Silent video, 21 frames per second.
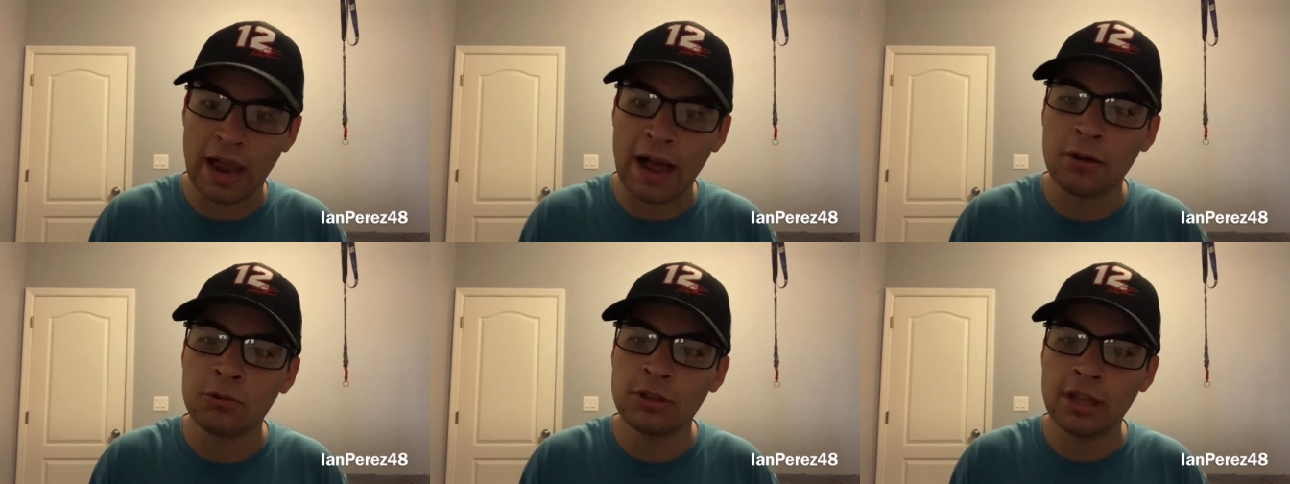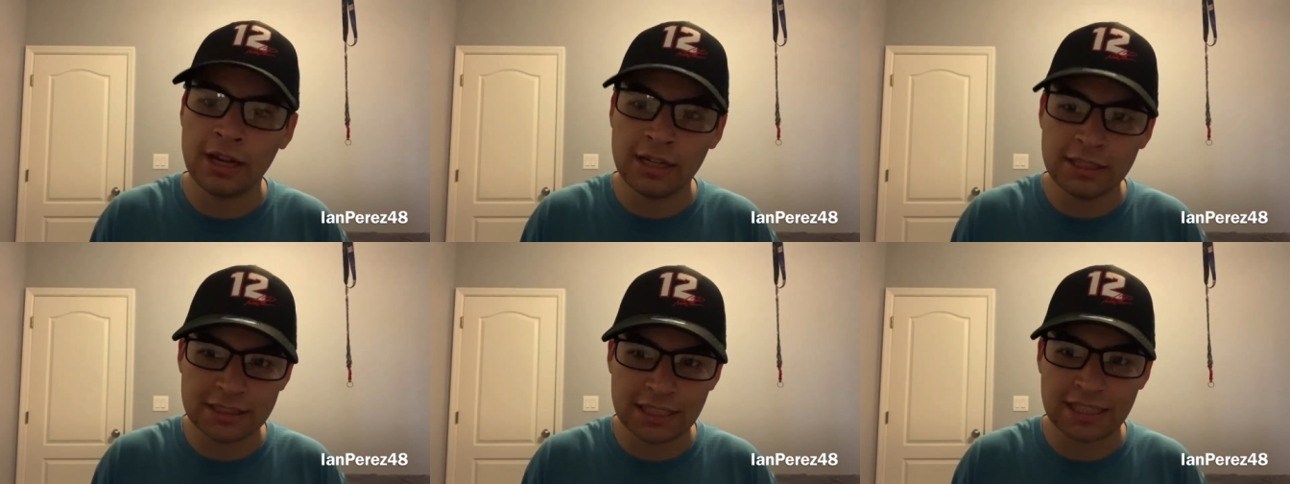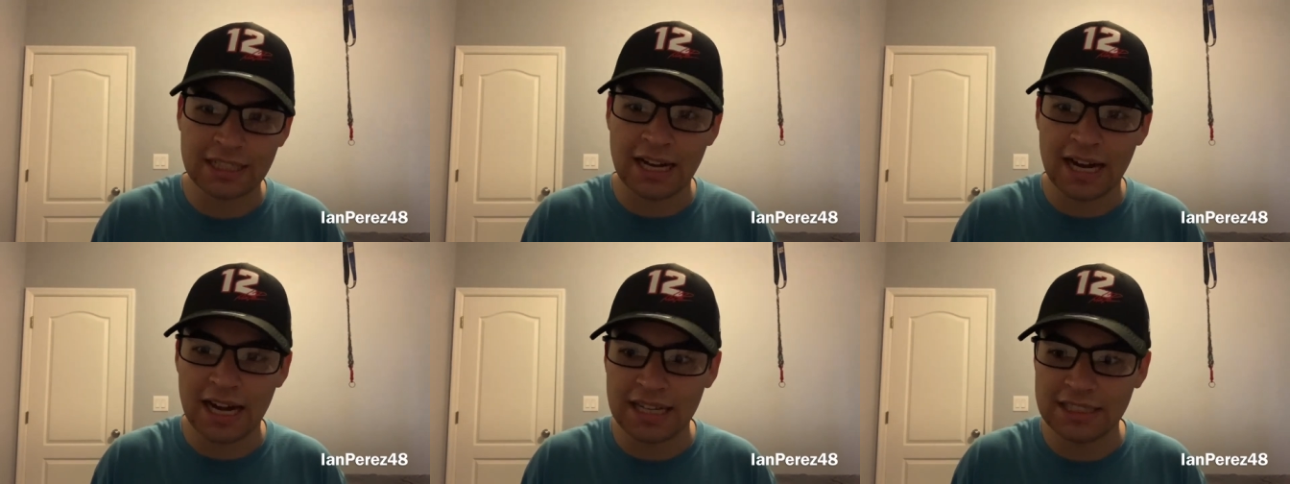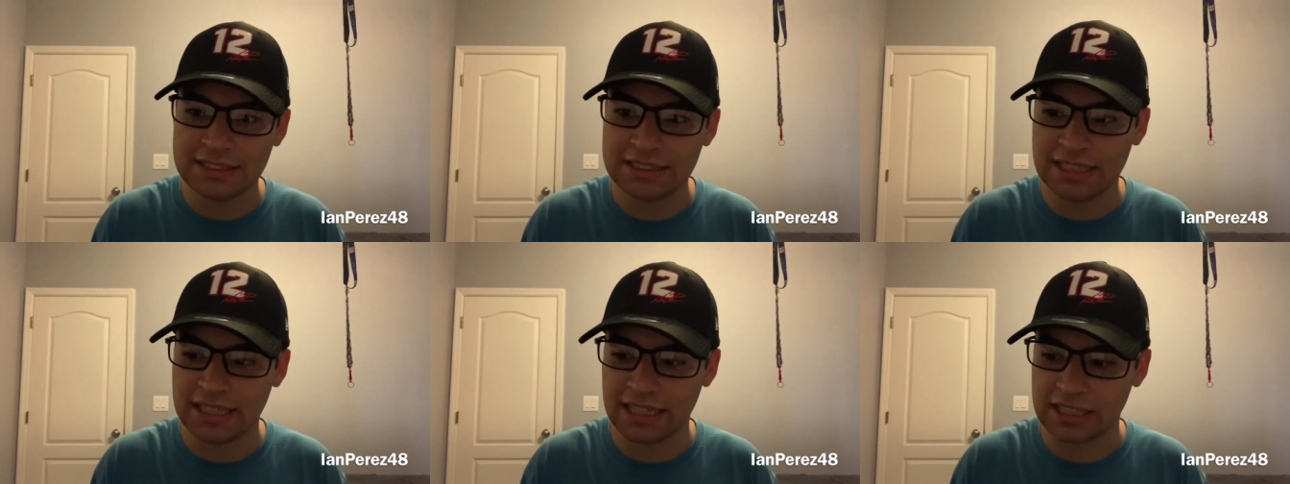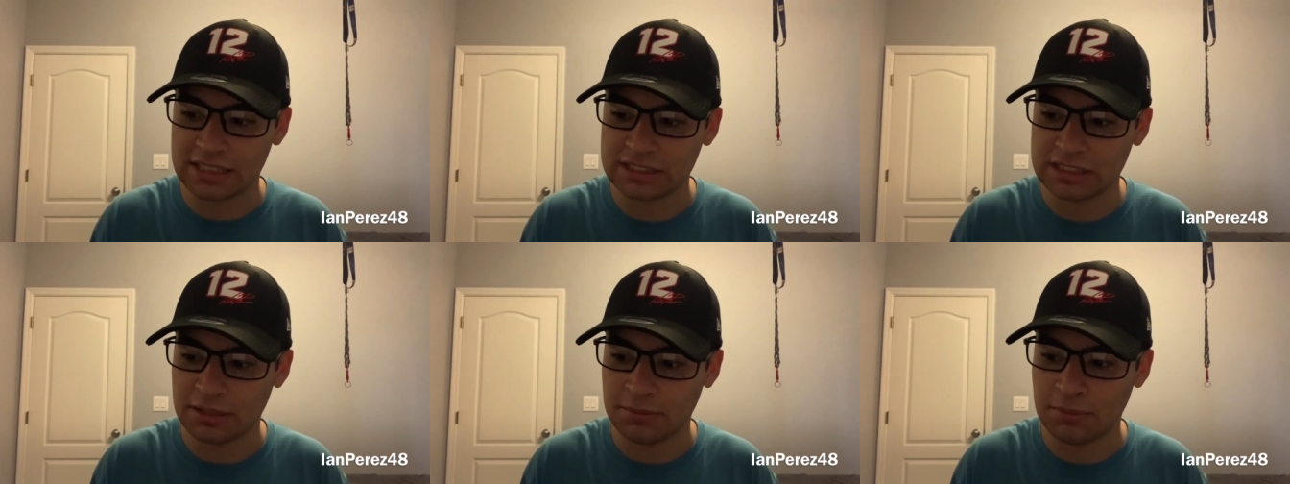I'll get into
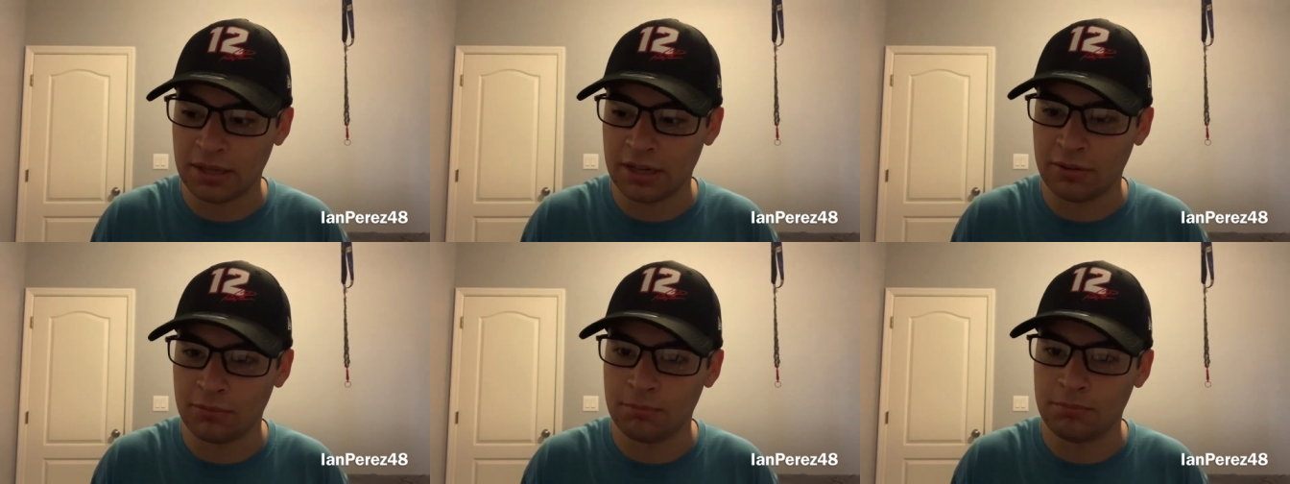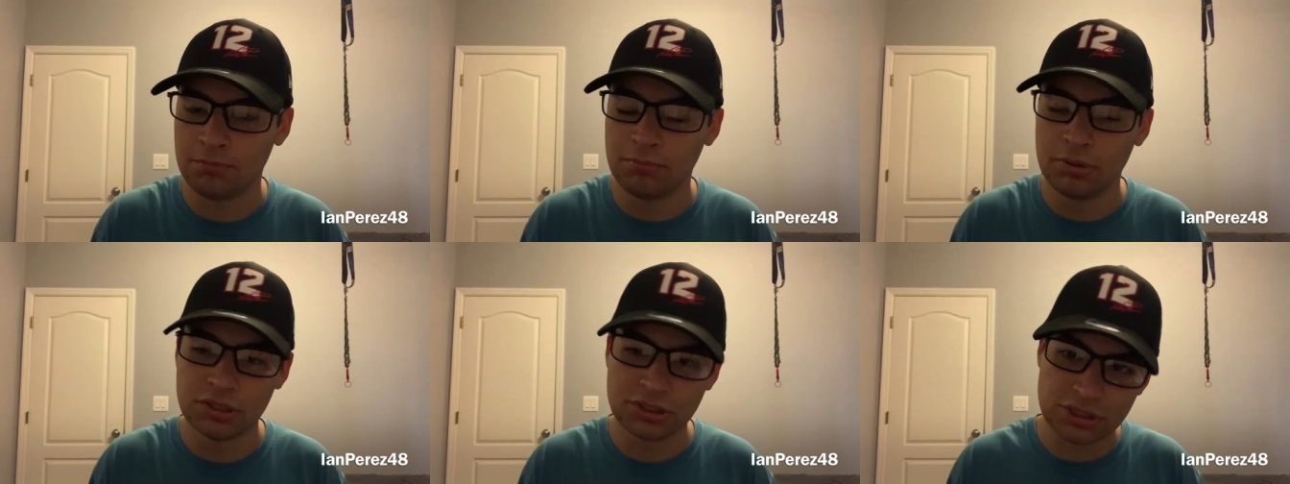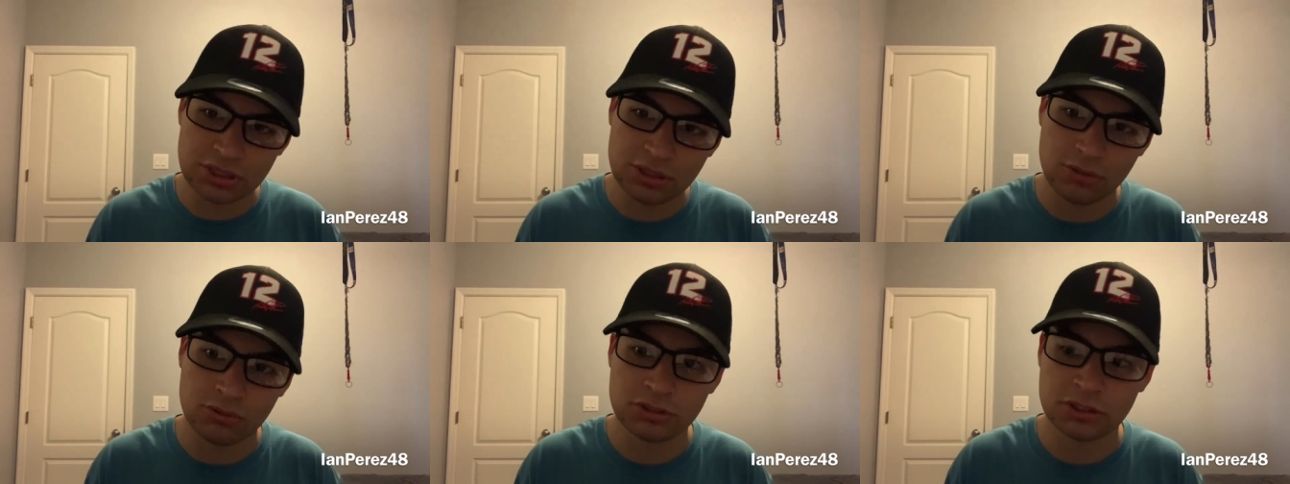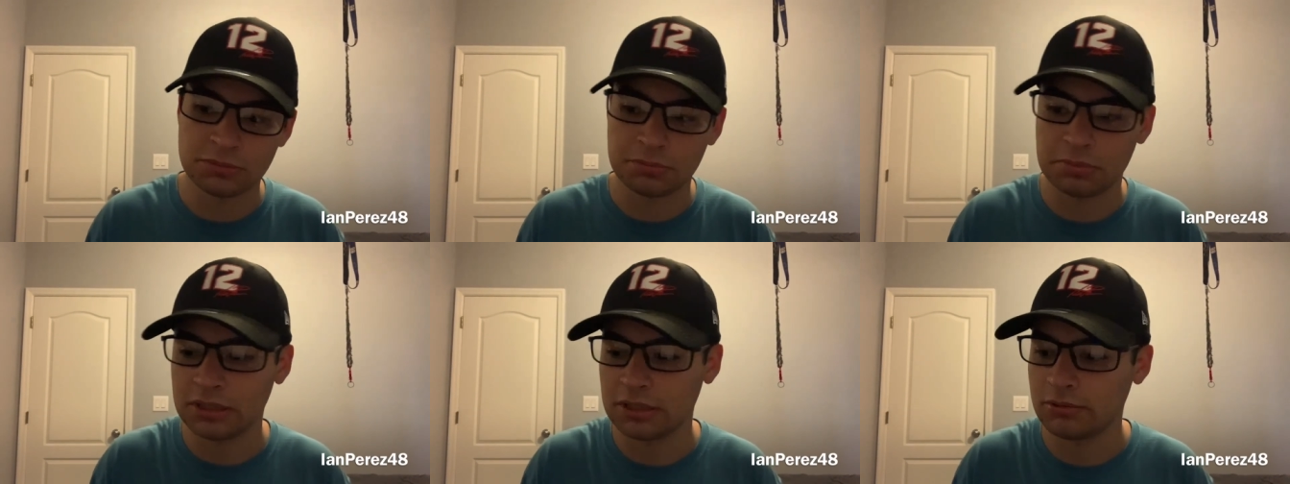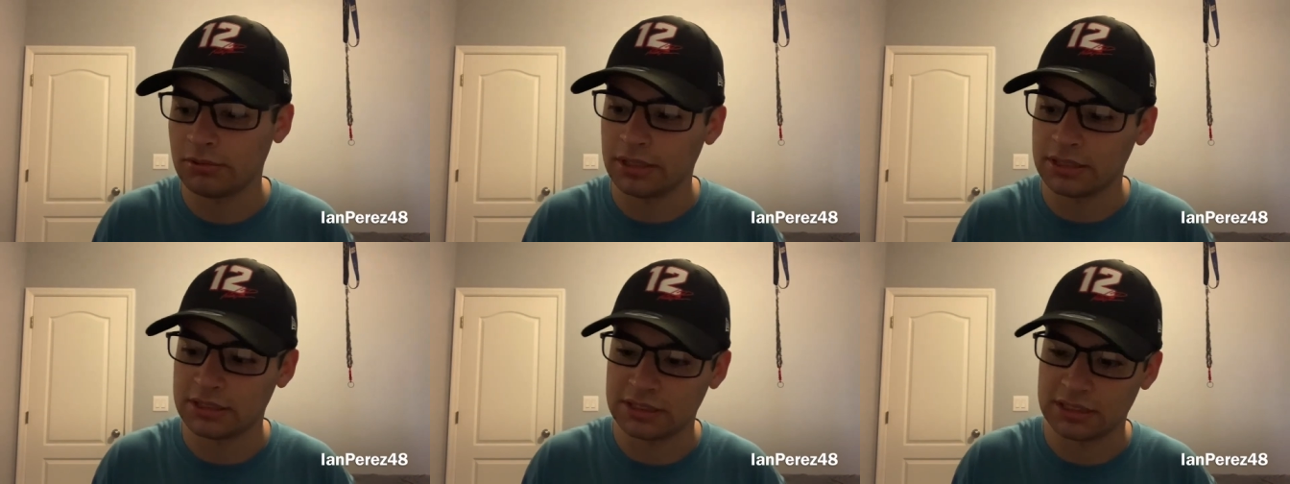context about Bristol and spring
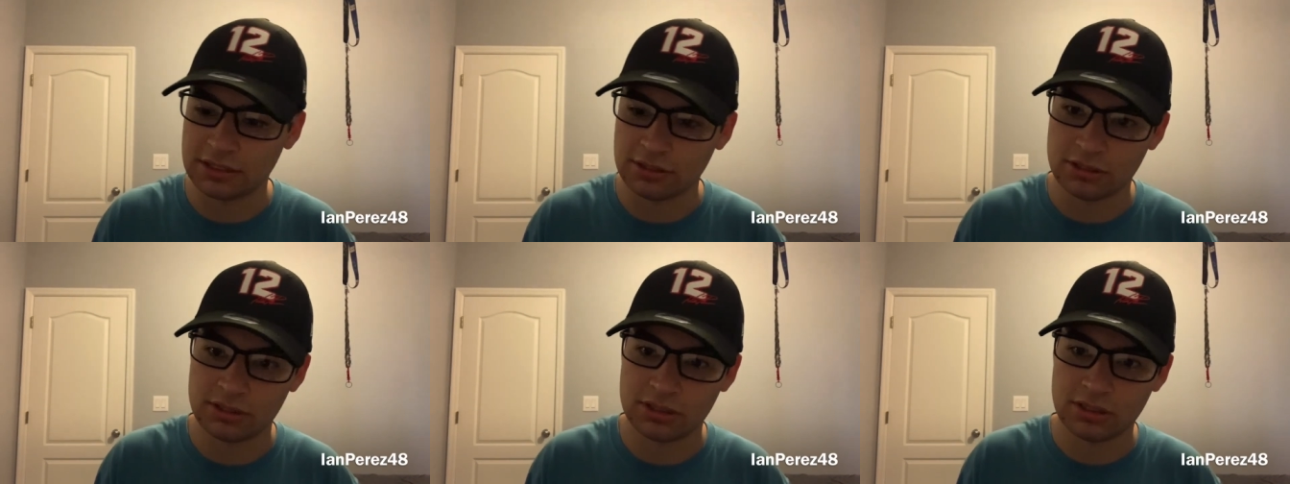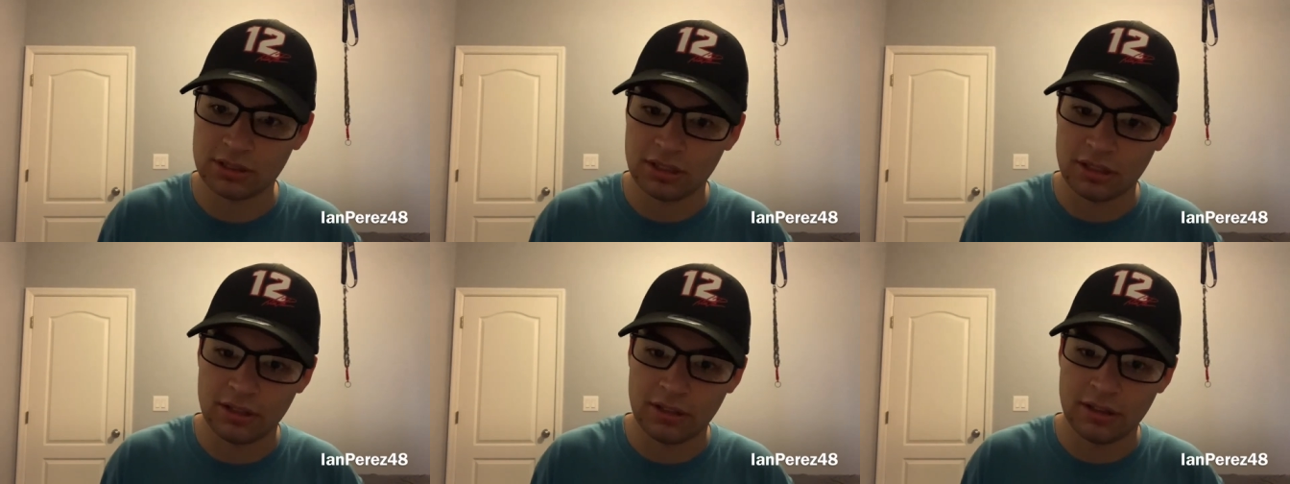races.